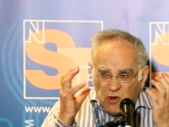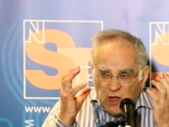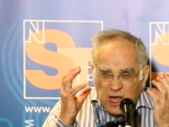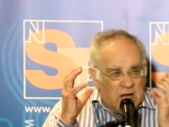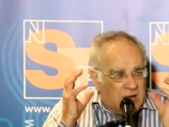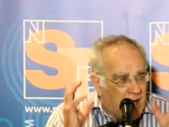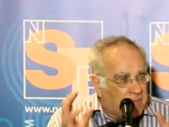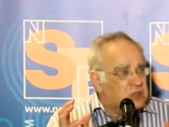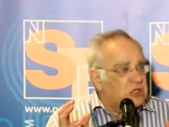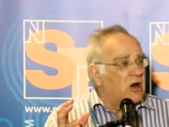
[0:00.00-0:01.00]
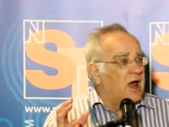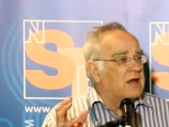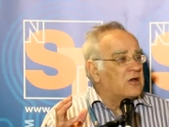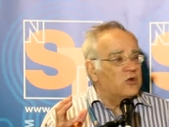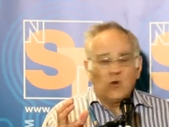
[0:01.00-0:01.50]

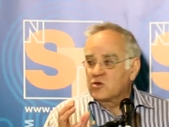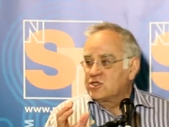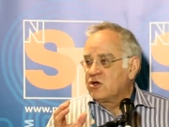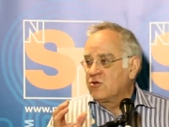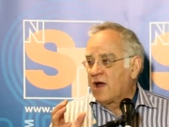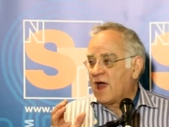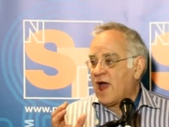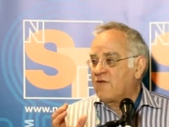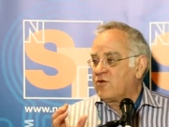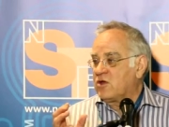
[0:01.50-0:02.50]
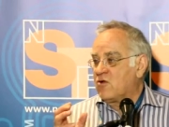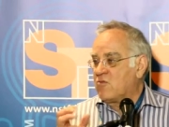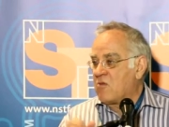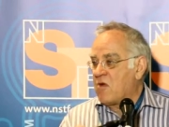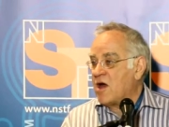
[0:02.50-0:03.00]
encapsulate thoughts you may have in your
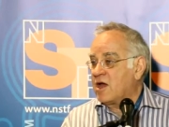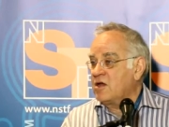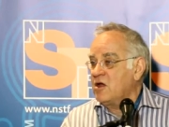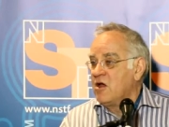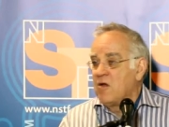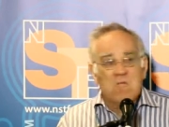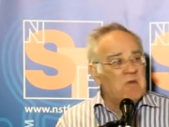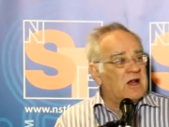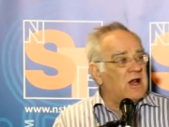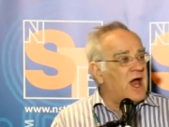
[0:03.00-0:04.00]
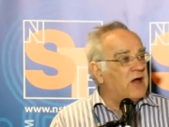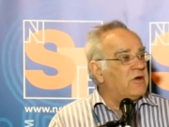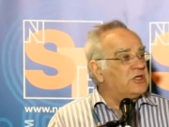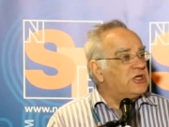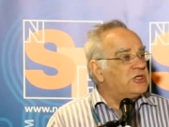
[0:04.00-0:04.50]
mind, but
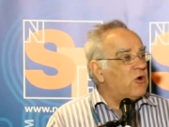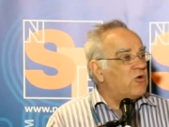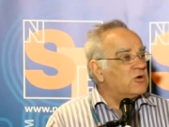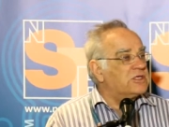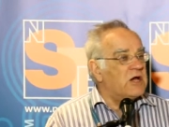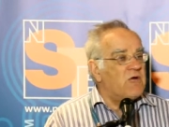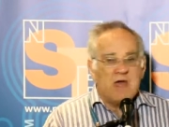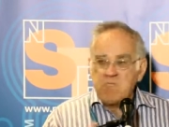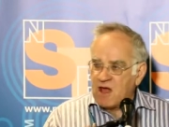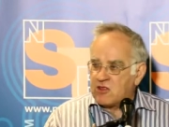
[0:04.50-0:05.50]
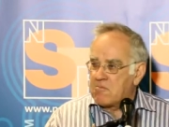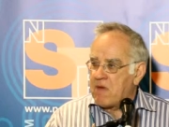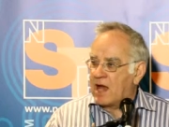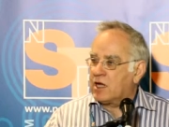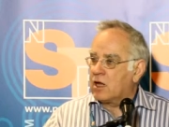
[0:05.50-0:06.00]
language is also a
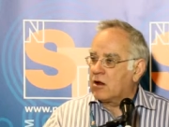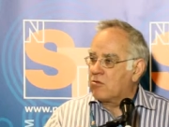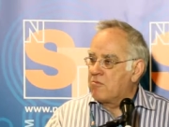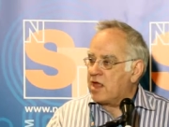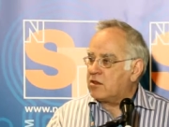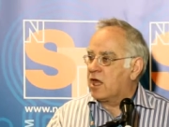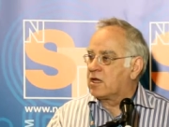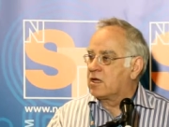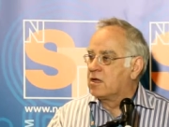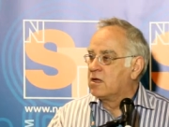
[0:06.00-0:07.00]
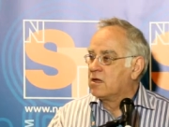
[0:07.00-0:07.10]
mathematical method